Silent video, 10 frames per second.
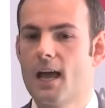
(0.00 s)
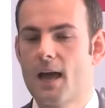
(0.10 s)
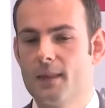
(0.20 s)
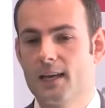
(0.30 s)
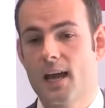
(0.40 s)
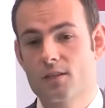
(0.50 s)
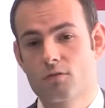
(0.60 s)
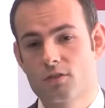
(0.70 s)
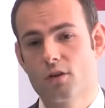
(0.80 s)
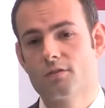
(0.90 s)
and then as
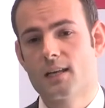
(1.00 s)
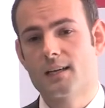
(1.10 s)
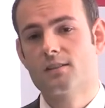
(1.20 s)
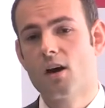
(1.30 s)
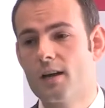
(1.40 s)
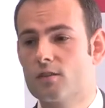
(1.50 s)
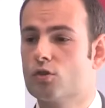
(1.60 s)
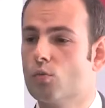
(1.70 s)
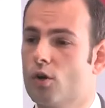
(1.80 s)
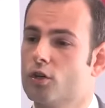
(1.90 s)
a result of that, tie it
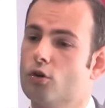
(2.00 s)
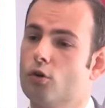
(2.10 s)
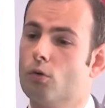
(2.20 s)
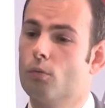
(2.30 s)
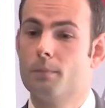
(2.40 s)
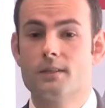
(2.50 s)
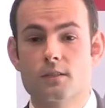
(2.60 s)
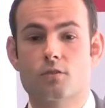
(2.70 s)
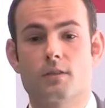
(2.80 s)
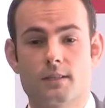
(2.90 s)
to what your
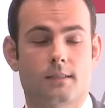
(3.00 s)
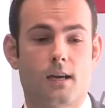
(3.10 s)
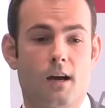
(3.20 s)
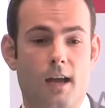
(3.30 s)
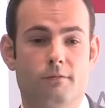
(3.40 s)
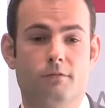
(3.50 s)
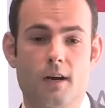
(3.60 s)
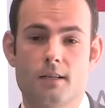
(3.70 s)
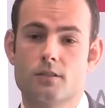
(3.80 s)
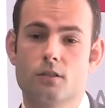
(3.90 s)
business risks are and
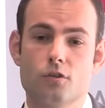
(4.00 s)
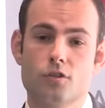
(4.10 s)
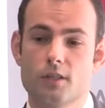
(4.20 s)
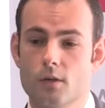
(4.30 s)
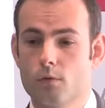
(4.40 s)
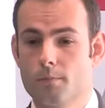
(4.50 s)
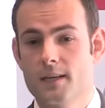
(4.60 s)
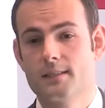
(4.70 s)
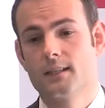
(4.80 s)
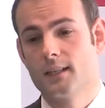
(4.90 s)
find a solution that will
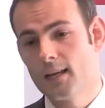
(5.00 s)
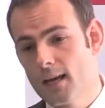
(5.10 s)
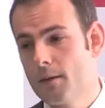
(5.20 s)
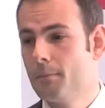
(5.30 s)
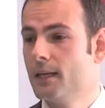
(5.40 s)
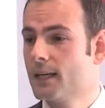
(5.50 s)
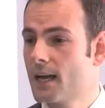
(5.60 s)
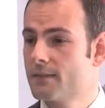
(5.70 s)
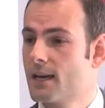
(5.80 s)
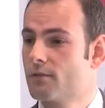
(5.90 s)
basically
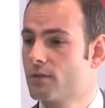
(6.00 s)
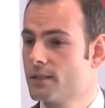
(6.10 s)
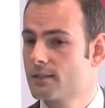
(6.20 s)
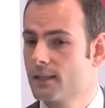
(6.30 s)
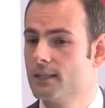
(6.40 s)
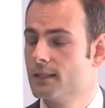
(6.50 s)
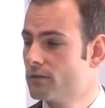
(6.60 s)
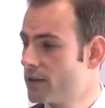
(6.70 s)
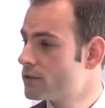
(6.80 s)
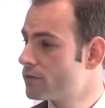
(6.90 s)
mitigate that risk in the
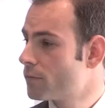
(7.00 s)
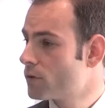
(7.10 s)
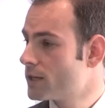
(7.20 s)
event of the